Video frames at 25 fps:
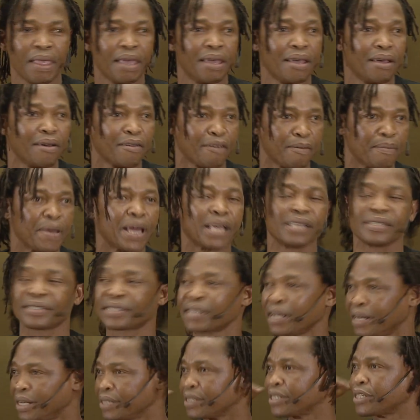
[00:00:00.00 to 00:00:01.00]
remains an
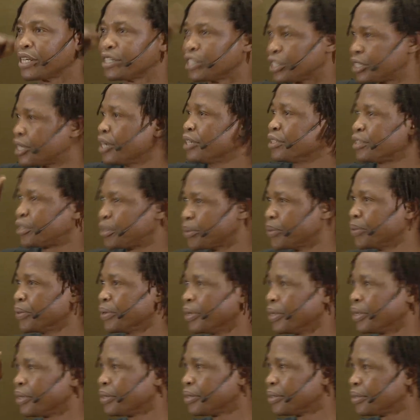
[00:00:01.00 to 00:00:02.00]
essential tool
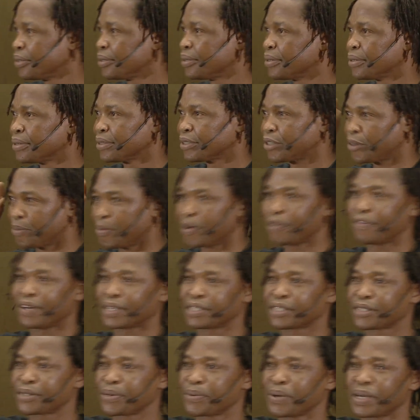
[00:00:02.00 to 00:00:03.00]
to move us
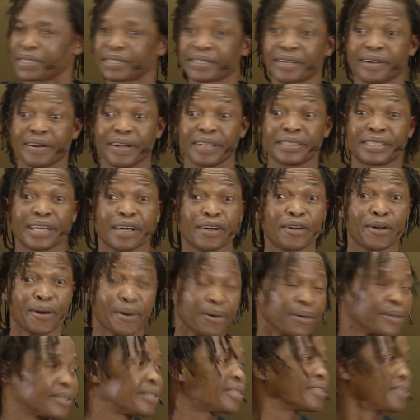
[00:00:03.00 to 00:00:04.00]
towards greater growth